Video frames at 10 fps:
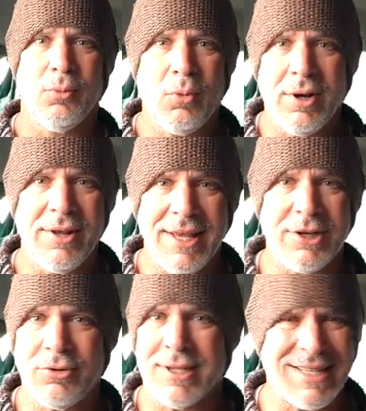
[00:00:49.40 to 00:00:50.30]
What do they
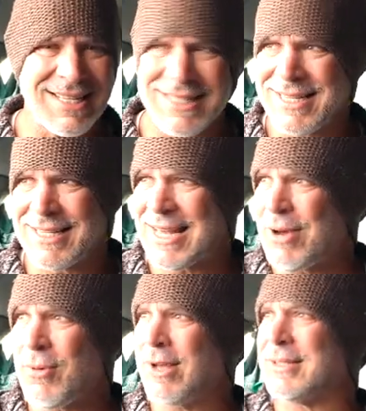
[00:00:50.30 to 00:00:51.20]
do?
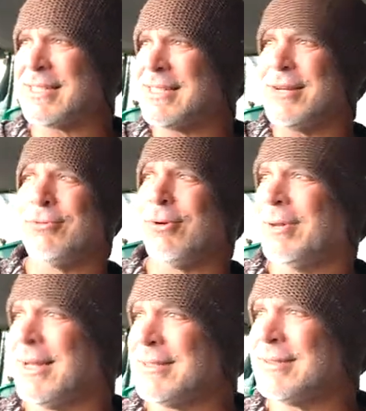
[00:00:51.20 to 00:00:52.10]
That whale doesn't need a
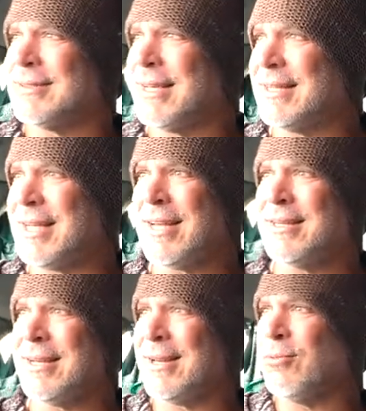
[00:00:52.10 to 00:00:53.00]
Rolex. That
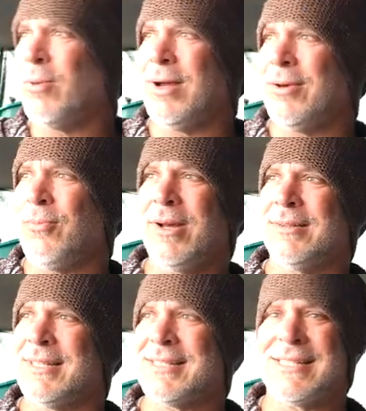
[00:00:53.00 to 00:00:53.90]

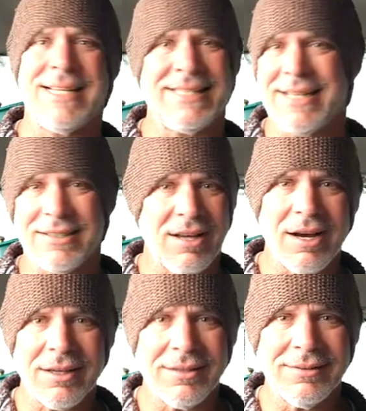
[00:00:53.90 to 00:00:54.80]
whale doesn't need
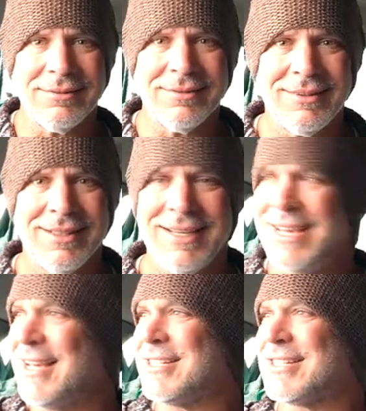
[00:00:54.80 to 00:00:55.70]
TikTok.
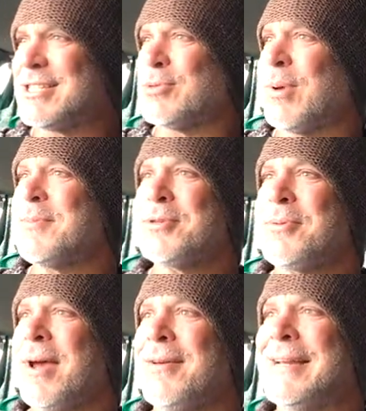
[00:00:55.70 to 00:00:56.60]
It just swims
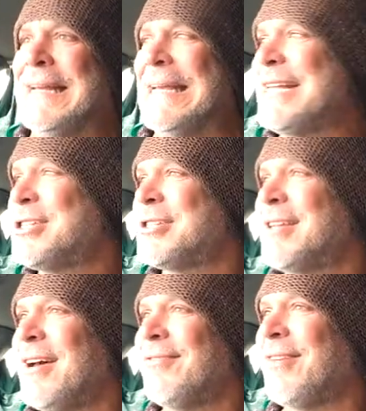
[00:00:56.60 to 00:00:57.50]
around and eats
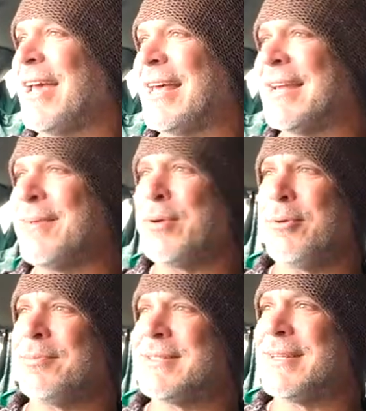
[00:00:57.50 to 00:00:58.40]
stuff, and it
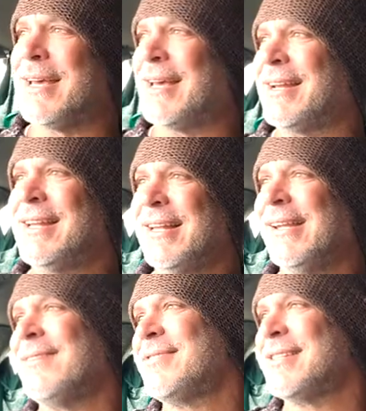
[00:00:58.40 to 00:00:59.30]
poops, and it
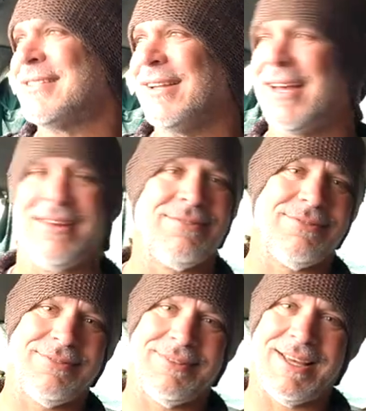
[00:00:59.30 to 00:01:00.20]
lives its
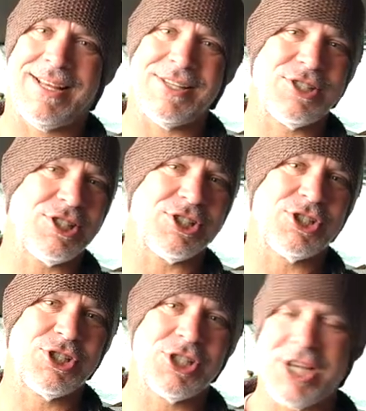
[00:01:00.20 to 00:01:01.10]
life, and it's just
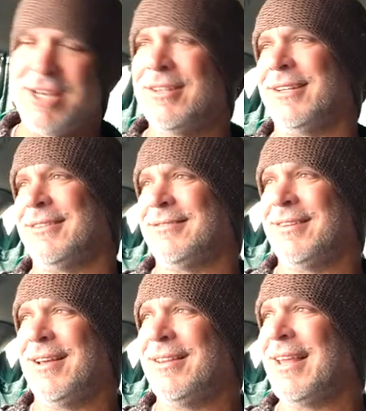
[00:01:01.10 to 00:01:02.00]
chilling
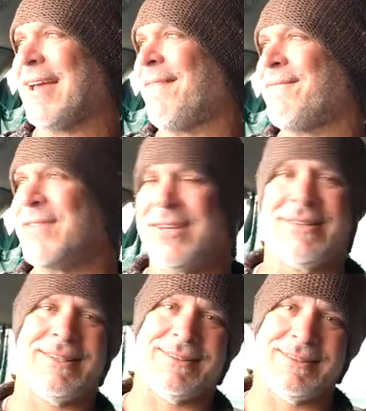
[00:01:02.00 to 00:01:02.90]
like a
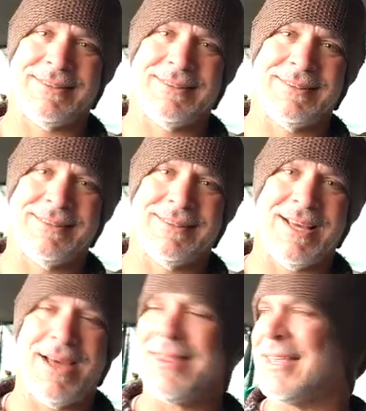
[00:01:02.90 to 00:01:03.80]
villain.
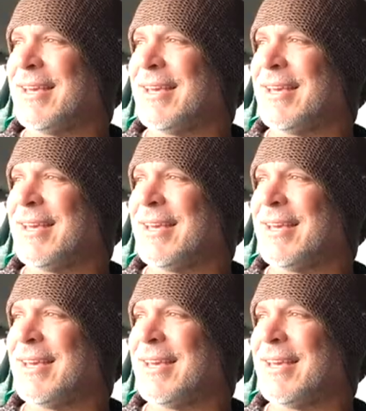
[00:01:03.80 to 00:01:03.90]
I